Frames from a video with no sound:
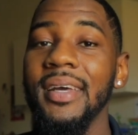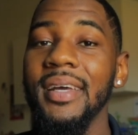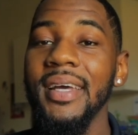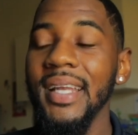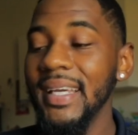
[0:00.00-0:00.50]

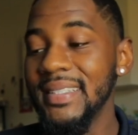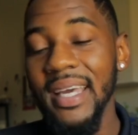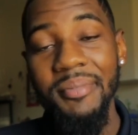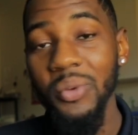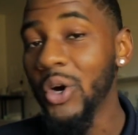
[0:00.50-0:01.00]
At least give
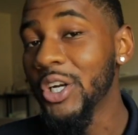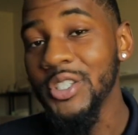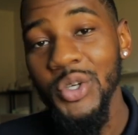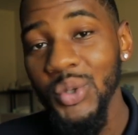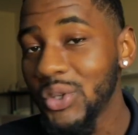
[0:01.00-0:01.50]
me 1 or
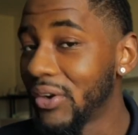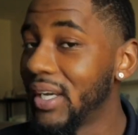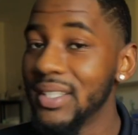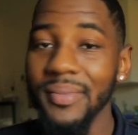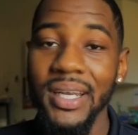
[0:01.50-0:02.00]
2
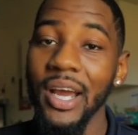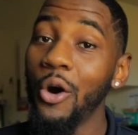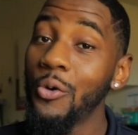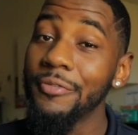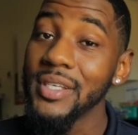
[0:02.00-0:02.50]
threes, man.
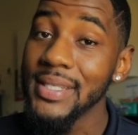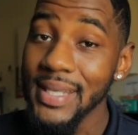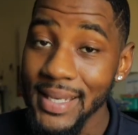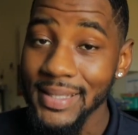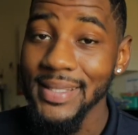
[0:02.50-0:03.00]

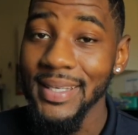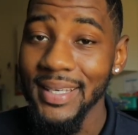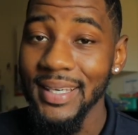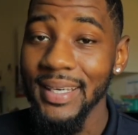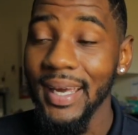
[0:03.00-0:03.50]
0-6.
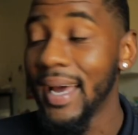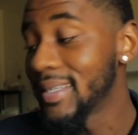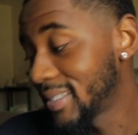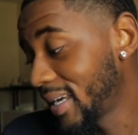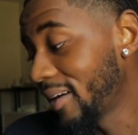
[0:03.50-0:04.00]
That's
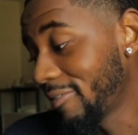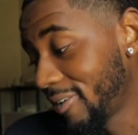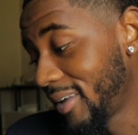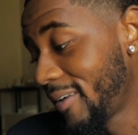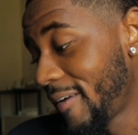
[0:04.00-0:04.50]
tough.
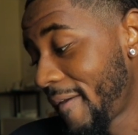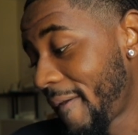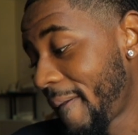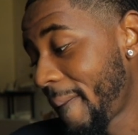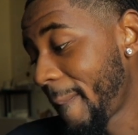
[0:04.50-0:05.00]

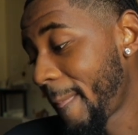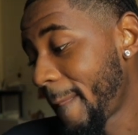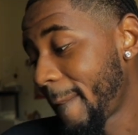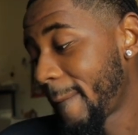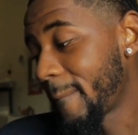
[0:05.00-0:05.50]

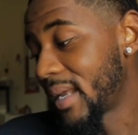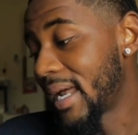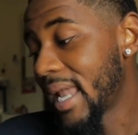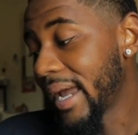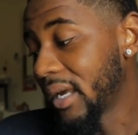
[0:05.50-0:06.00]
But I
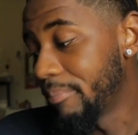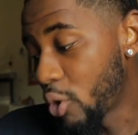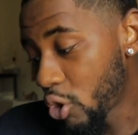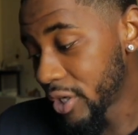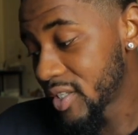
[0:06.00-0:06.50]
like it.
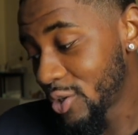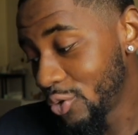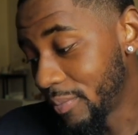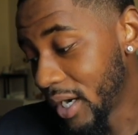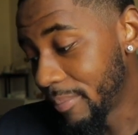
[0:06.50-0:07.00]
Morris too,
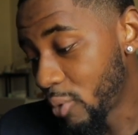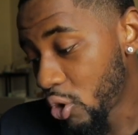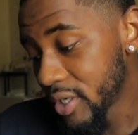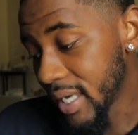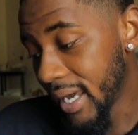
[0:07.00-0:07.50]
bro.
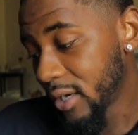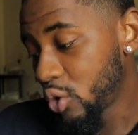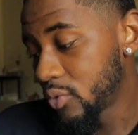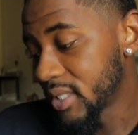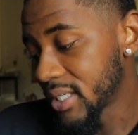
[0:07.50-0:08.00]
Morris and
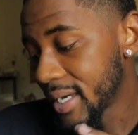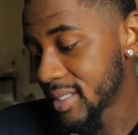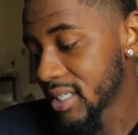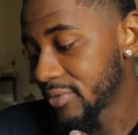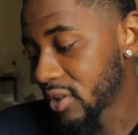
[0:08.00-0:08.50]
Kuzma shot
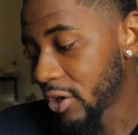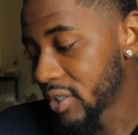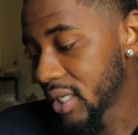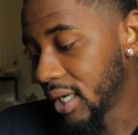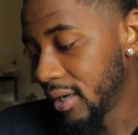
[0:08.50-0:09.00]

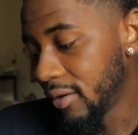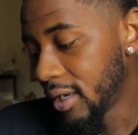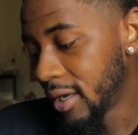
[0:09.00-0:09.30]
6-for-13.